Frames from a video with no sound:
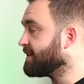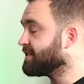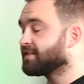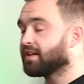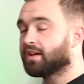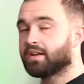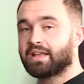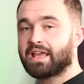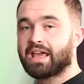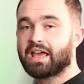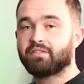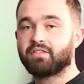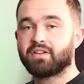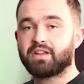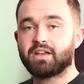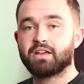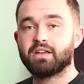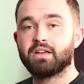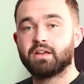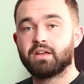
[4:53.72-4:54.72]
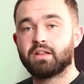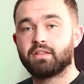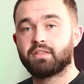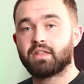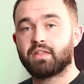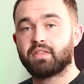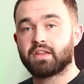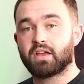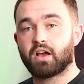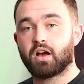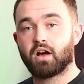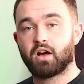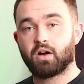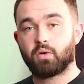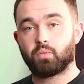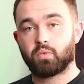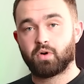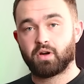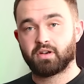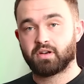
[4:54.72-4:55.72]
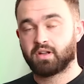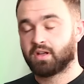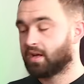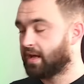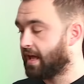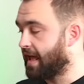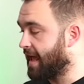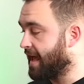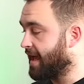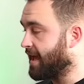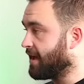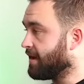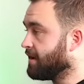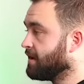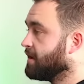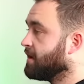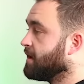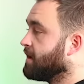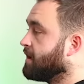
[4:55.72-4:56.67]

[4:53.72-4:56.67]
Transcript: it is certainly heavier than the R1 Air.